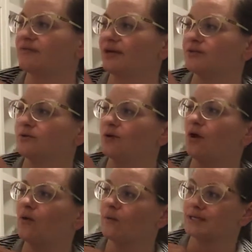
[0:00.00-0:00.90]
I don't
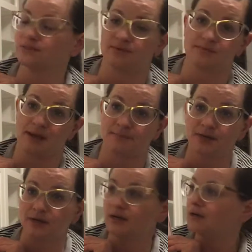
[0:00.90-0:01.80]
always
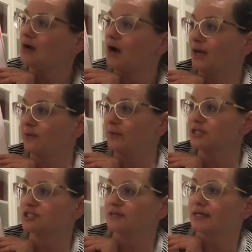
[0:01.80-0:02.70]
remember. I
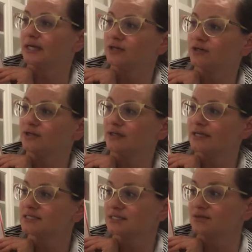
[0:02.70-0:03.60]
wish that I could. I
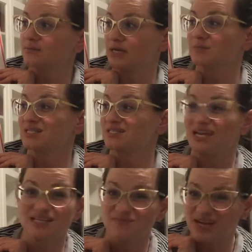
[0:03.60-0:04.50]
still make
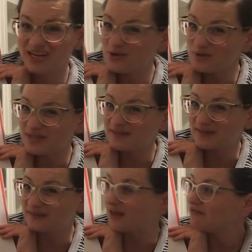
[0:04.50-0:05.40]
mistakes, but I know that they
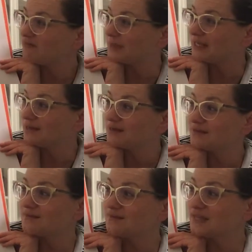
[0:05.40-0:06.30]
love me.
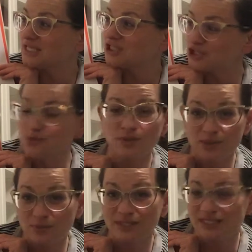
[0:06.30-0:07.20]
They do.
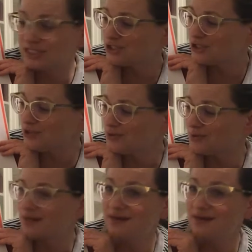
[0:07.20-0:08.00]
They really do.